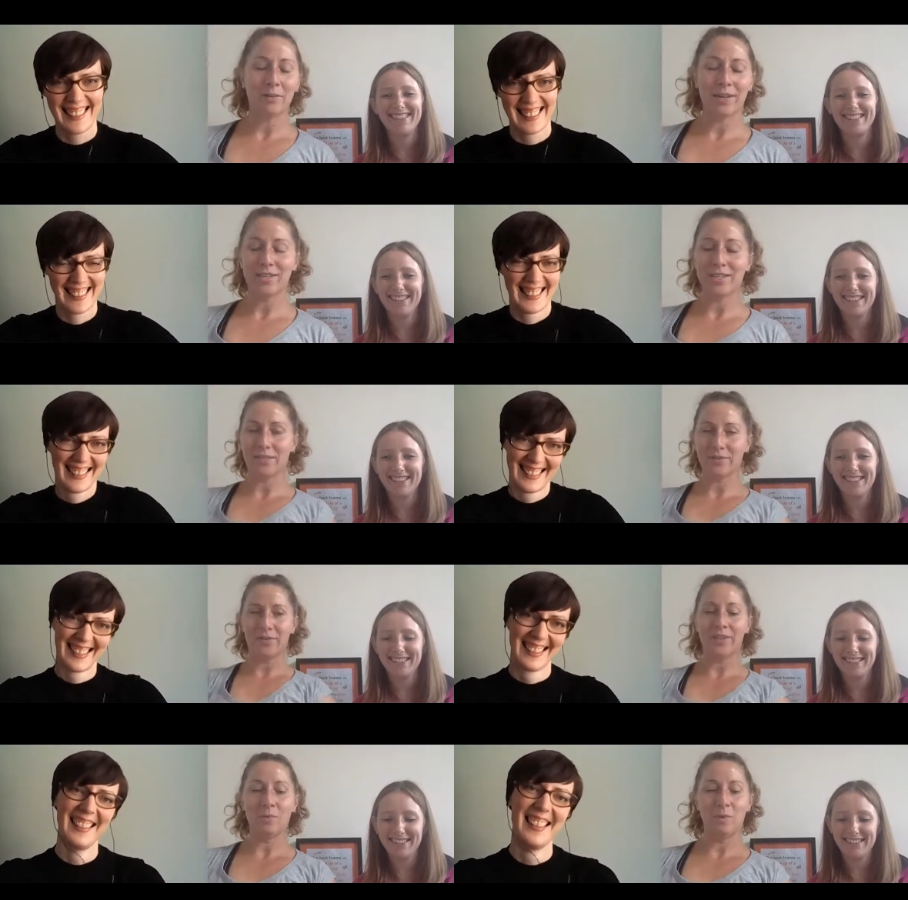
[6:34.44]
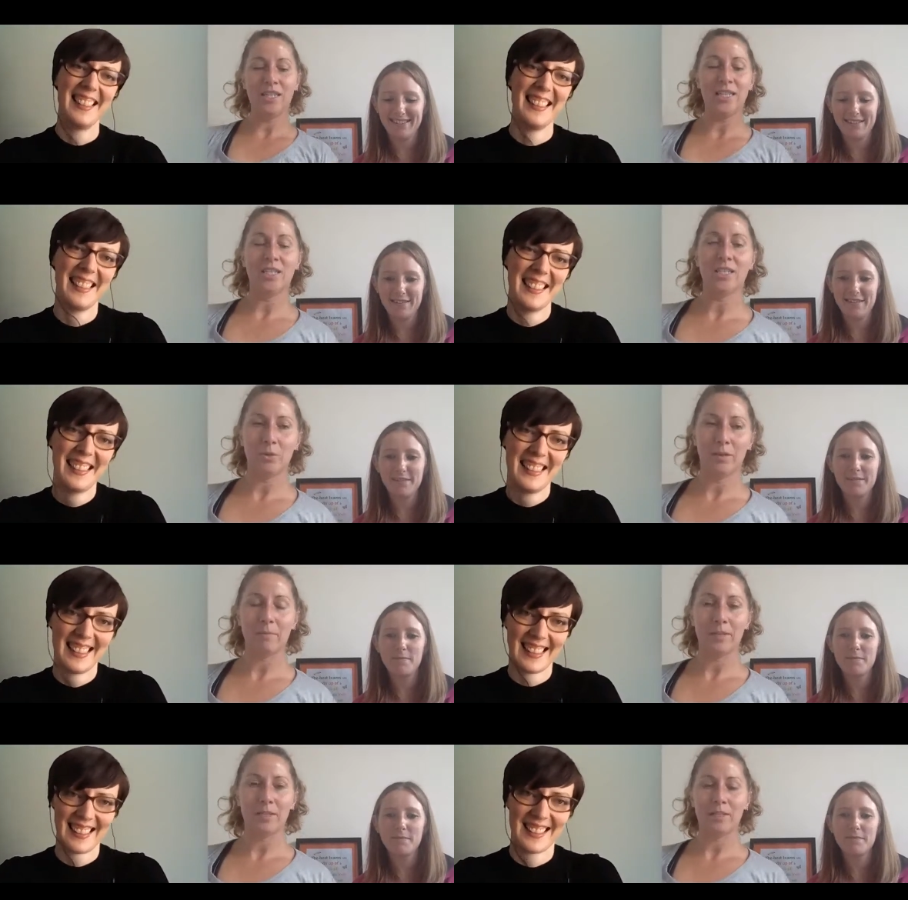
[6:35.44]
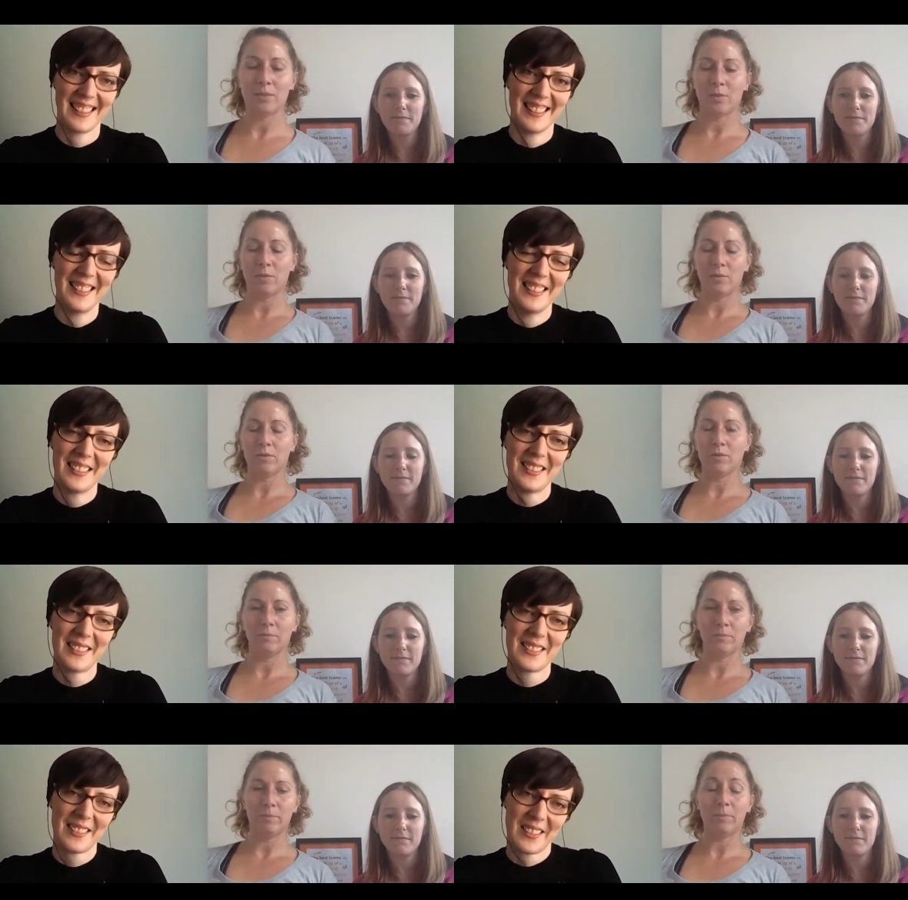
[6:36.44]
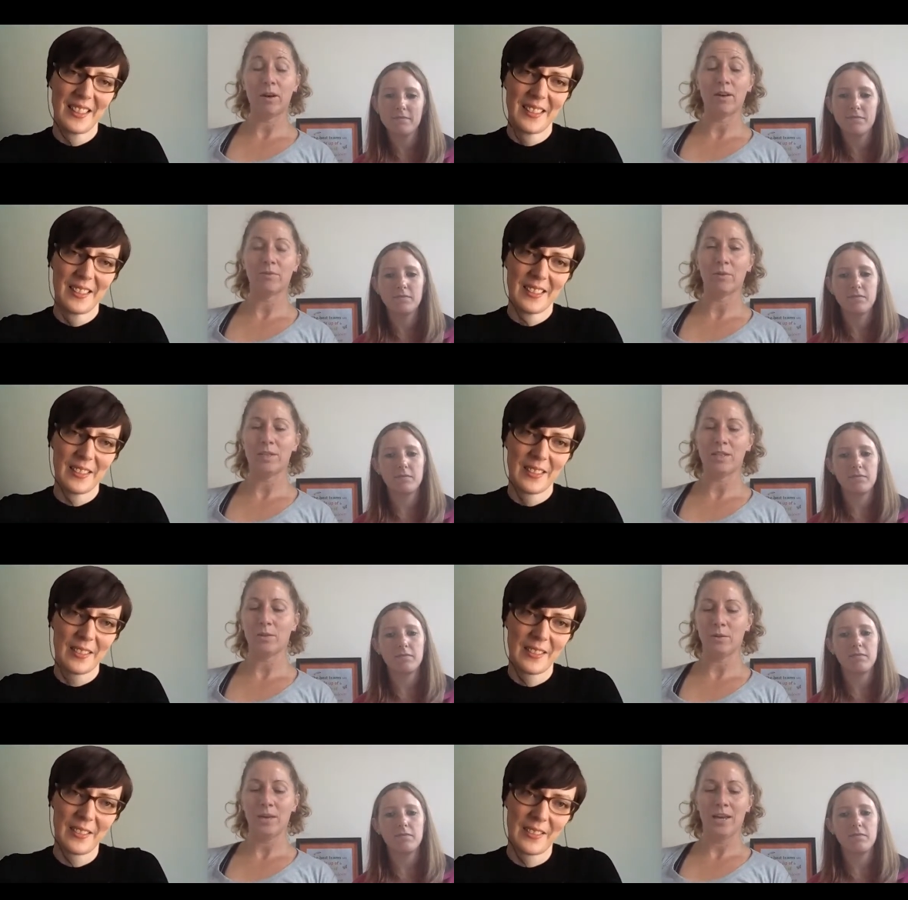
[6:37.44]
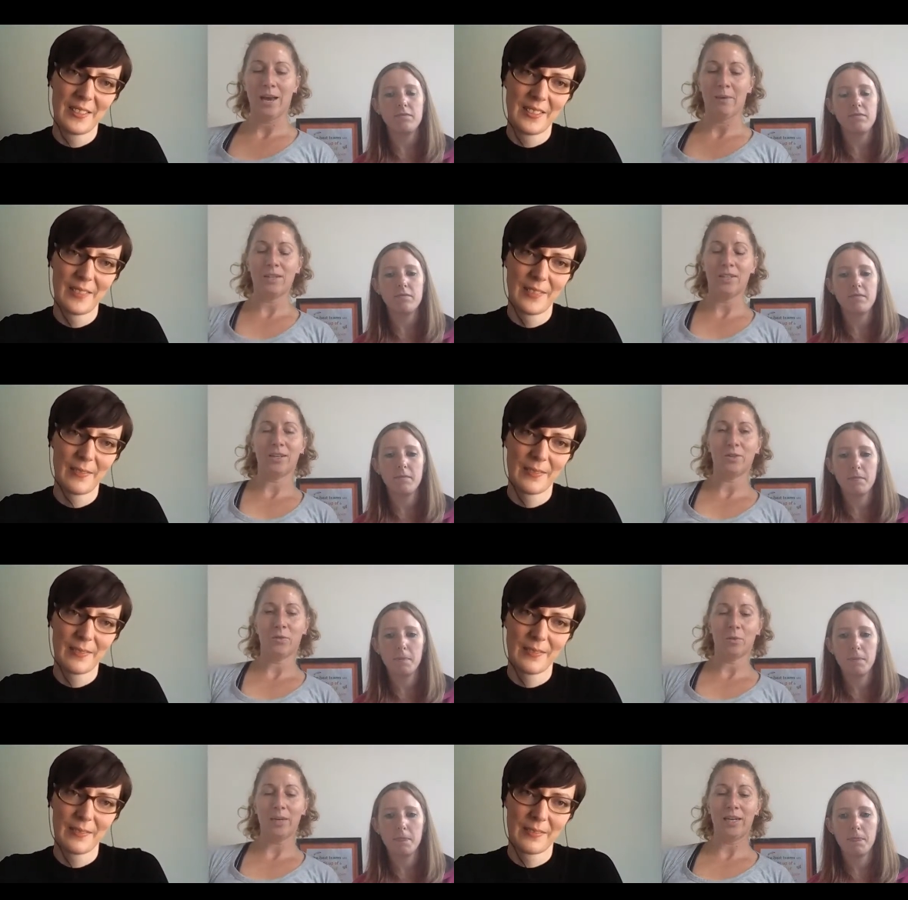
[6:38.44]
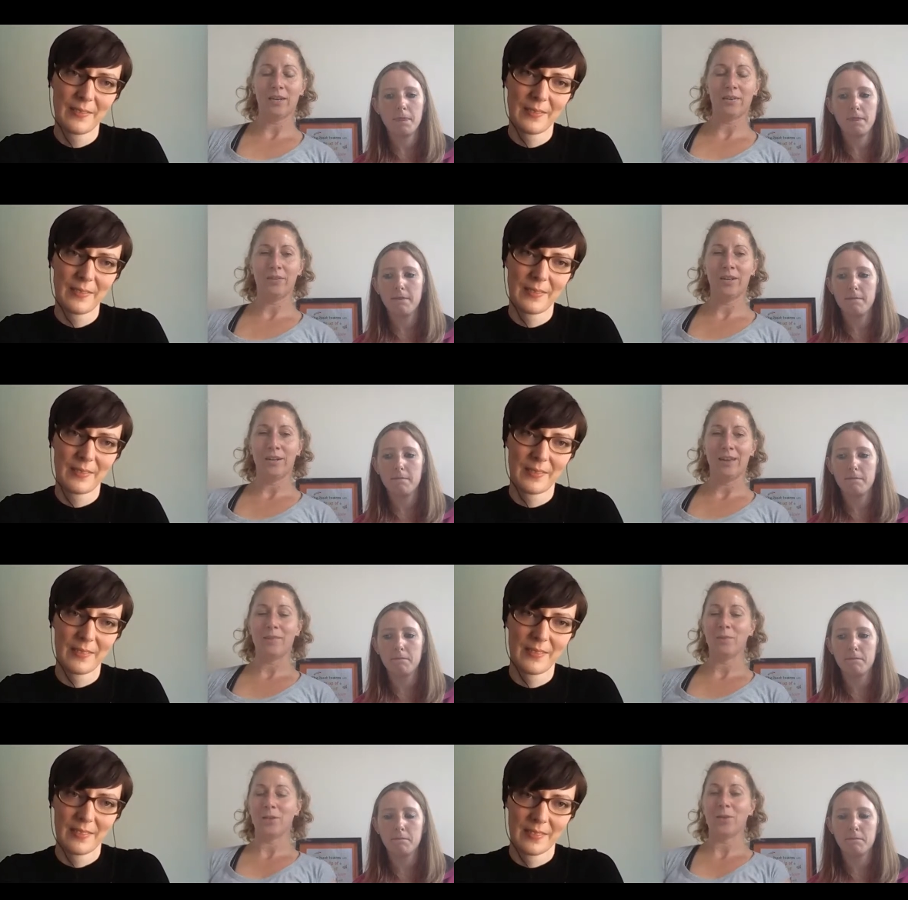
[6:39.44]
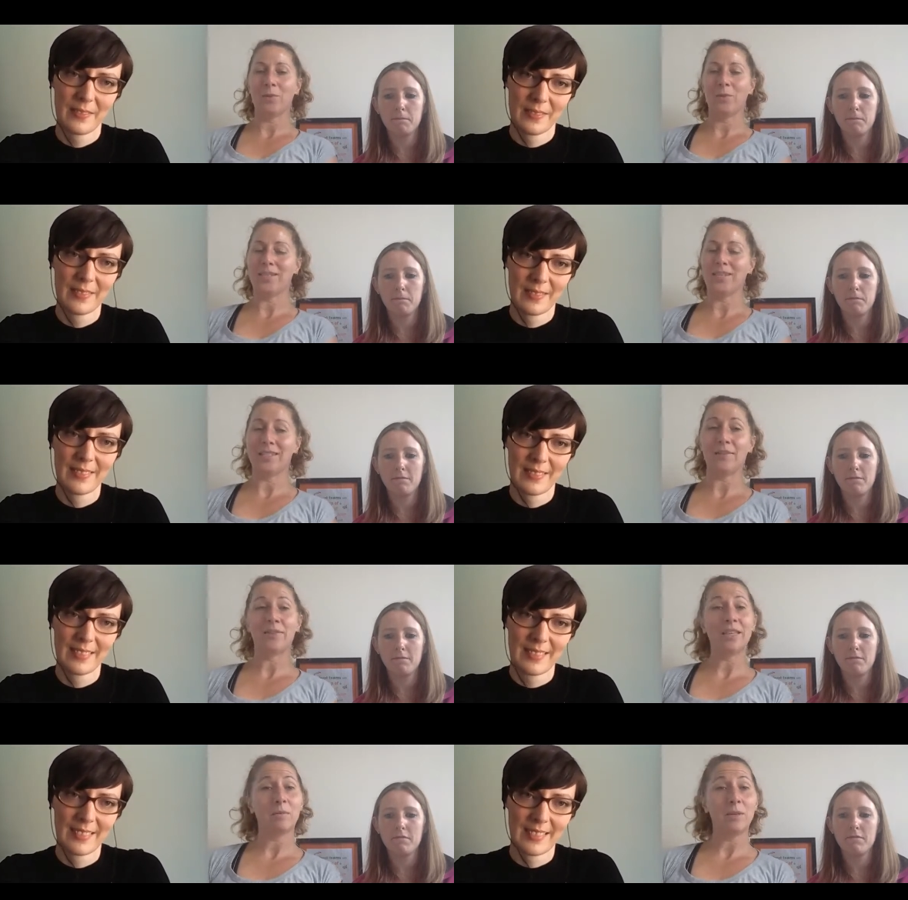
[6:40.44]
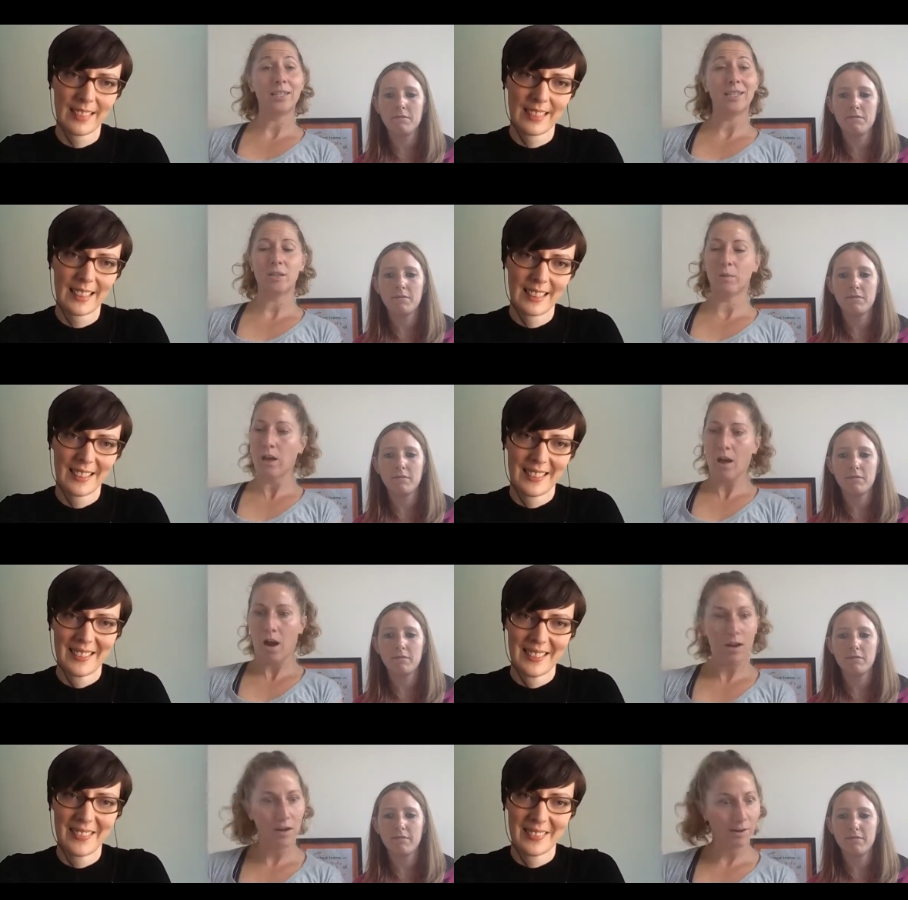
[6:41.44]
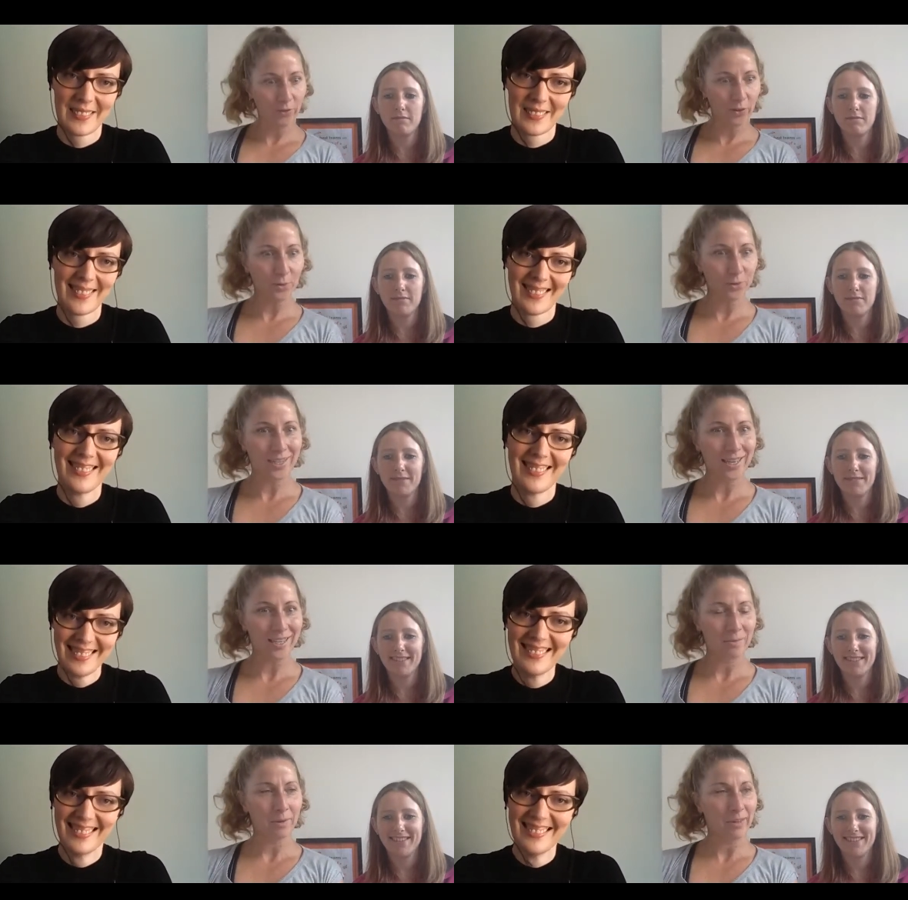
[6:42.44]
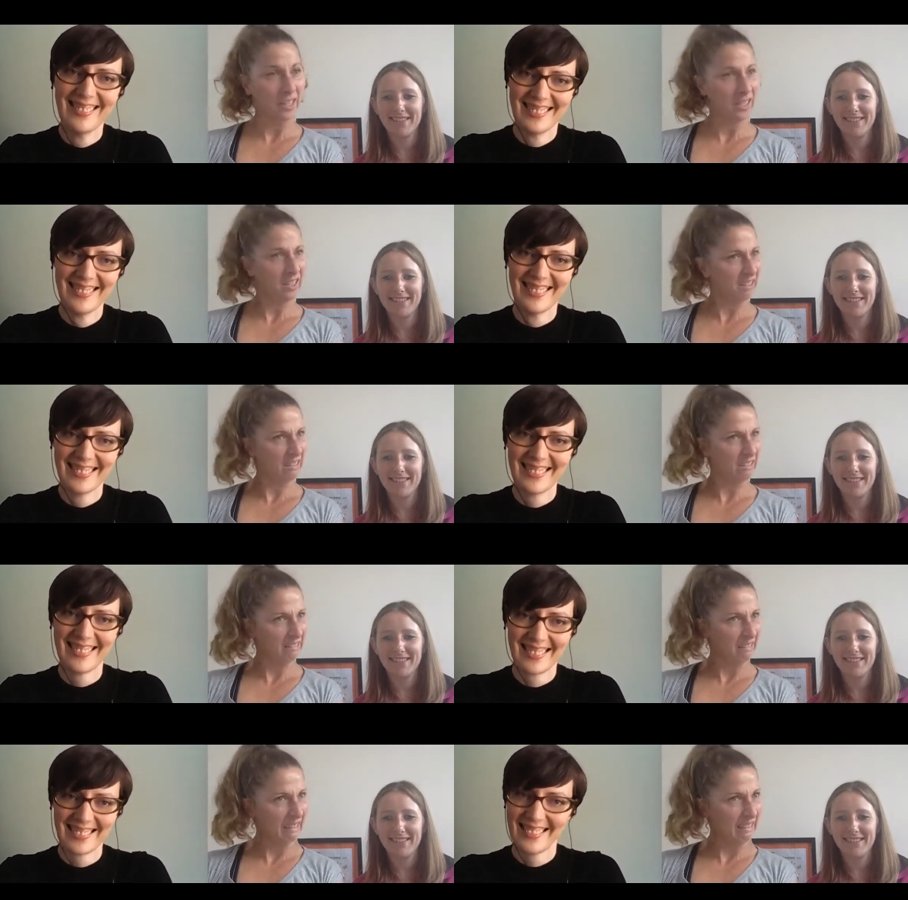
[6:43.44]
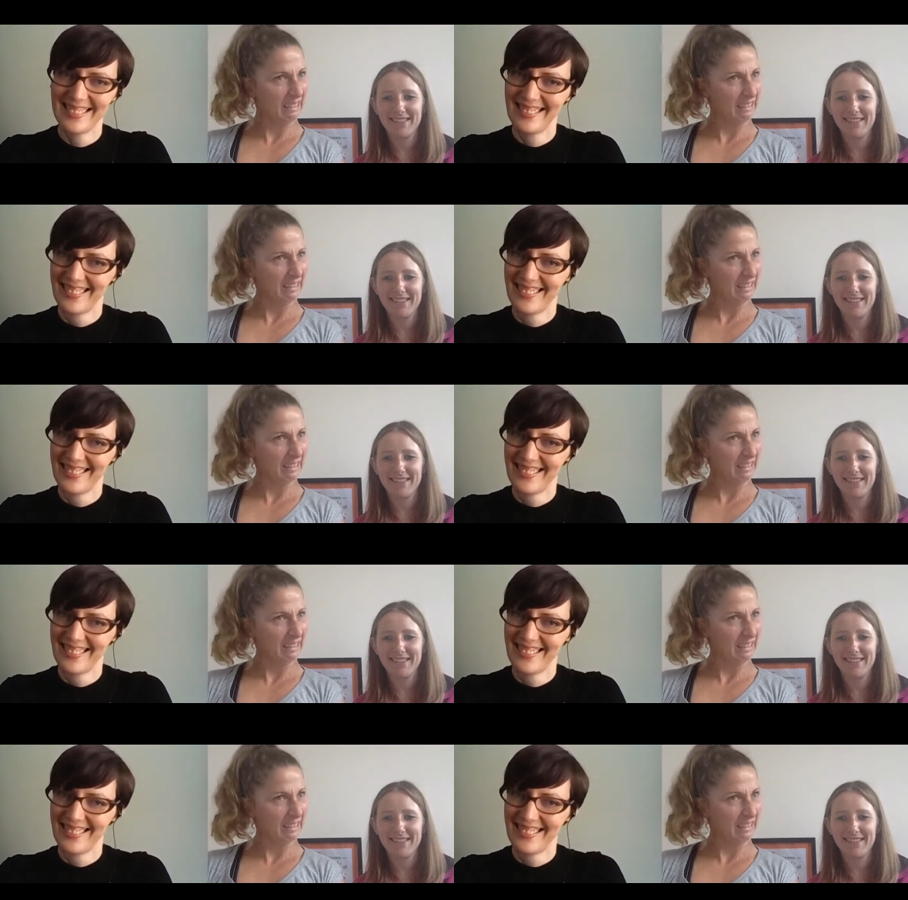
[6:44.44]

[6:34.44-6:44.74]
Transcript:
Speaker 1: created a list of everything we need to do in our business or that will be part of what we do. And we ticked off what we love. And then we showed Louise the list and everything that we did. And she went, I love those things. And we went, really?